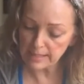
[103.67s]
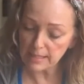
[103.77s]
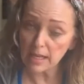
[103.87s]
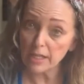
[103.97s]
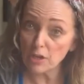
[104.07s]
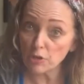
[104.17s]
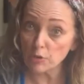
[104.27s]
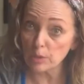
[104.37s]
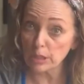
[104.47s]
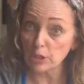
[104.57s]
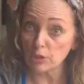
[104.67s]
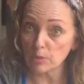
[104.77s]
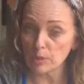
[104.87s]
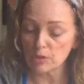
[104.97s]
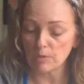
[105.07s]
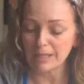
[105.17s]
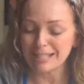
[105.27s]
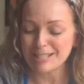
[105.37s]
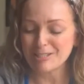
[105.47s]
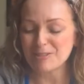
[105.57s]
And I know you're really good with doing
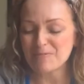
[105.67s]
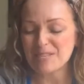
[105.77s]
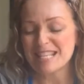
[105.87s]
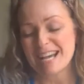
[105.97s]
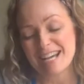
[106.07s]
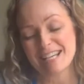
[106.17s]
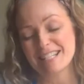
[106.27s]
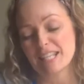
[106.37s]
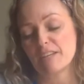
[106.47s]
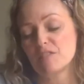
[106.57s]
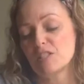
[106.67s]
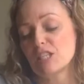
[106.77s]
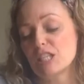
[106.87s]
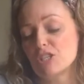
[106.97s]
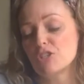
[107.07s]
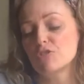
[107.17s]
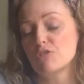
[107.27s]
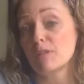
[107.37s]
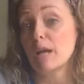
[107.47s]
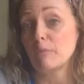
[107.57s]
this too because I've seen you do
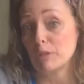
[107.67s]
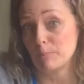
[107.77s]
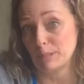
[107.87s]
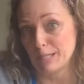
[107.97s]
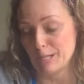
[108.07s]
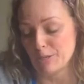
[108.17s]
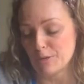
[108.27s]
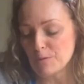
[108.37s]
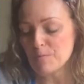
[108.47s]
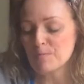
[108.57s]
that with Play-Doh,